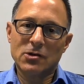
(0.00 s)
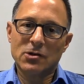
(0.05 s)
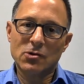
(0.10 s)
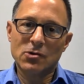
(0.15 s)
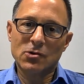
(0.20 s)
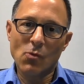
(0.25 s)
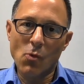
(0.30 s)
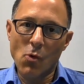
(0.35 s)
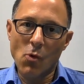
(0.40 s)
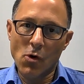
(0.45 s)
to
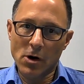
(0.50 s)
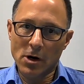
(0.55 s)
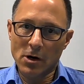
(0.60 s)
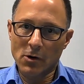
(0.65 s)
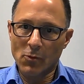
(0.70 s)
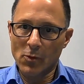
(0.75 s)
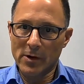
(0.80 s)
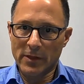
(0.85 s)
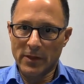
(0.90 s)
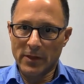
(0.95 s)
work
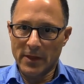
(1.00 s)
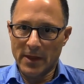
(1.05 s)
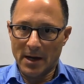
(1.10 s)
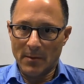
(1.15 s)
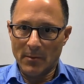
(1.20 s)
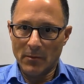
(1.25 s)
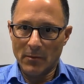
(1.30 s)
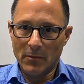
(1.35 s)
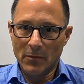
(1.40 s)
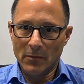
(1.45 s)
with
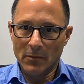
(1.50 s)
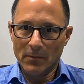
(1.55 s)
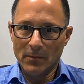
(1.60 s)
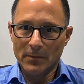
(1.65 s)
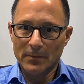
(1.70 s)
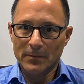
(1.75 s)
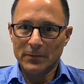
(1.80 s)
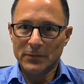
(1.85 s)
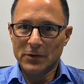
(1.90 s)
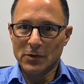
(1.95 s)
them
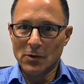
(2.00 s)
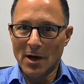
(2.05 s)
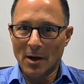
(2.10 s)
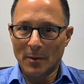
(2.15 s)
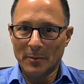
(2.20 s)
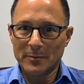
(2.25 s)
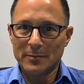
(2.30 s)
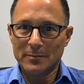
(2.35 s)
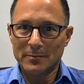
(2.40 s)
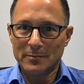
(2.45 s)
to
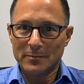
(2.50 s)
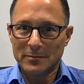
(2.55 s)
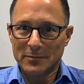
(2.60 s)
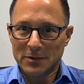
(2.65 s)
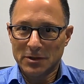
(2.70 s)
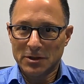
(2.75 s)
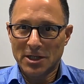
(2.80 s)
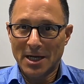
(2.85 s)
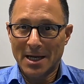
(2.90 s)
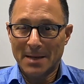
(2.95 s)
help
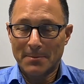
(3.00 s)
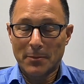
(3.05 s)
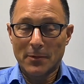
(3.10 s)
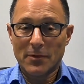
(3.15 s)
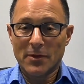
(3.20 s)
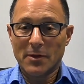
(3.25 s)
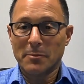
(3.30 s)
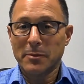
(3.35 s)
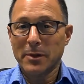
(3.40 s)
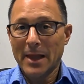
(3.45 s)
shape
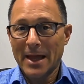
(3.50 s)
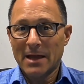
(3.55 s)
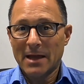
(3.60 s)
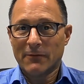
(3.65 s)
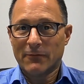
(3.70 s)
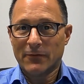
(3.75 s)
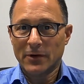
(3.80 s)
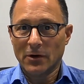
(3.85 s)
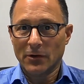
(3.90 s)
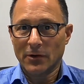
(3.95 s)
the playing
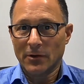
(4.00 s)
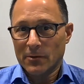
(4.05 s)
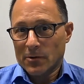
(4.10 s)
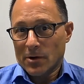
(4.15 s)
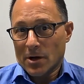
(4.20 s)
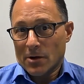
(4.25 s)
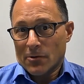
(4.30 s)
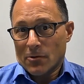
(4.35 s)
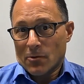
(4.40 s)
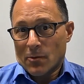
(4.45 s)
field
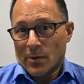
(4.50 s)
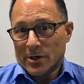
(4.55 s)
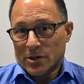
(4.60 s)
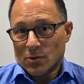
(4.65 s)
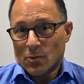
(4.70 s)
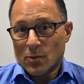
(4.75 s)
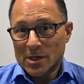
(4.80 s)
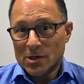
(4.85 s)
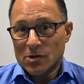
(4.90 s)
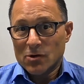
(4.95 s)
under which
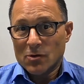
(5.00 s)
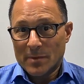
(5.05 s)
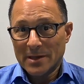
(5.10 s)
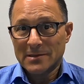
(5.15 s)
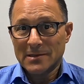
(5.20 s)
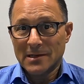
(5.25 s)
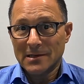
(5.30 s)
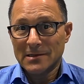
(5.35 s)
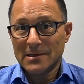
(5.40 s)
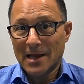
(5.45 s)
we do
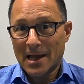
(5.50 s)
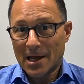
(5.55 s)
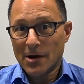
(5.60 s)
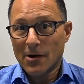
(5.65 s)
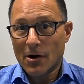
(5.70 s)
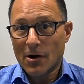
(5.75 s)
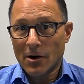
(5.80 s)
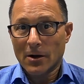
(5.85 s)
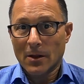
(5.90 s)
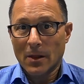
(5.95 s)
business and
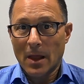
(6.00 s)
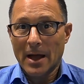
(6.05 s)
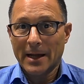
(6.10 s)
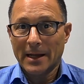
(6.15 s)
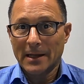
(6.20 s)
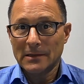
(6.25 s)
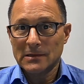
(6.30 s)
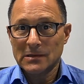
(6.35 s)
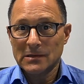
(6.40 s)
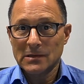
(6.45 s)
our
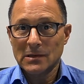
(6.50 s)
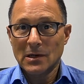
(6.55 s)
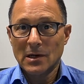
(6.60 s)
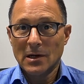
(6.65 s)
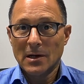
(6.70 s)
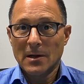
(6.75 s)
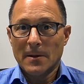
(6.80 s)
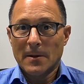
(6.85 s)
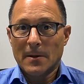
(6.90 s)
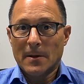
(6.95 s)
clients
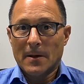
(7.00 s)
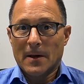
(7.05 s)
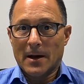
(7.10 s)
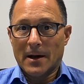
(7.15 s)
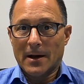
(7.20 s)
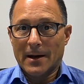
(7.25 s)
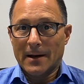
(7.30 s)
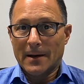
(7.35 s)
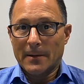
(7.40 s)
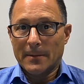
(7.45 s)

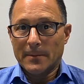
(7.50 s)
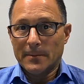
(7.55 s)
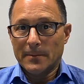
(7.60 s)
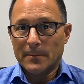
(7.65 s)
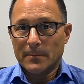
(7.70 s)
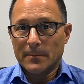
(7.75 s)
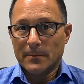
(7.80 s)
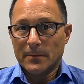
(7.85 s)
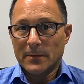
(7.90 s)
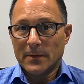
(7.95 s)

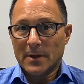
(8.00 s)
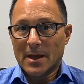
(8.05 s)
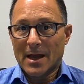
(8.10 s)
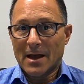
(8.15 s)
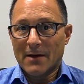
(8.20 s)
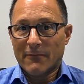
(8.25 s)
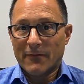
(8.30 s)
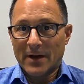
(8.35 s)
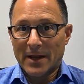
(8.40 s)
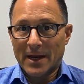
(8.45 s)
um,
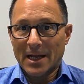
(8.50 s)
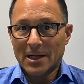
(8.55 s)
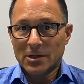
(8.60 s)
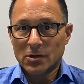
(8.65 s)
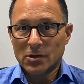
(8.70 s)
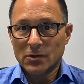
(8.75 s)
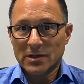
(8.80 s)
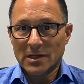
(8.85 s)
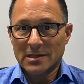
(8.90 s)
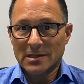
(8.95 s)
have
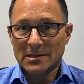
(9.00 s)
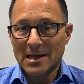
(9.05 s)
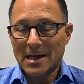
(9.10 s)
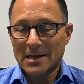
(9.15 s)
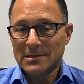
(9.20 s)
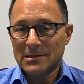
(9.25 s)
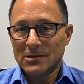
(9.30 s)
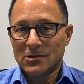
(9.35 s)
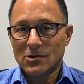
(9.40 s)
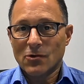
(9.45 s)
financial
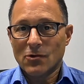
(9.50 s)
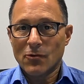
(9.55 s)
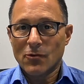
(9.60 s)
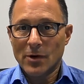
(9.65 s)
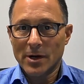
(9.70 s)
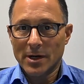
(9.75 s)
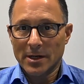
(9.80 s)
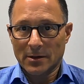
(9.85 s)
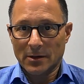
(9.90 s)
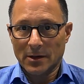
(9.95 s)
success is
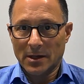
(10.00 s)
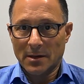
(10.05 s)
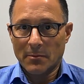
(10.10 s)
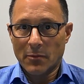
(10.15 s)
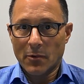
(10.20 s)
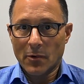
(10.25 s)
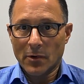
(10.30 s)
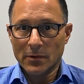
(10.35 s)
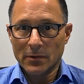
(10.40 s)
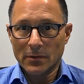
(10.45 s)
critically
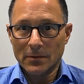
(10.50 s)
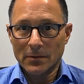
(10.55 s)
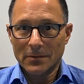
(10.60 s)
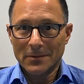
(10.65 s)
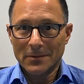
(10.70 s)
important.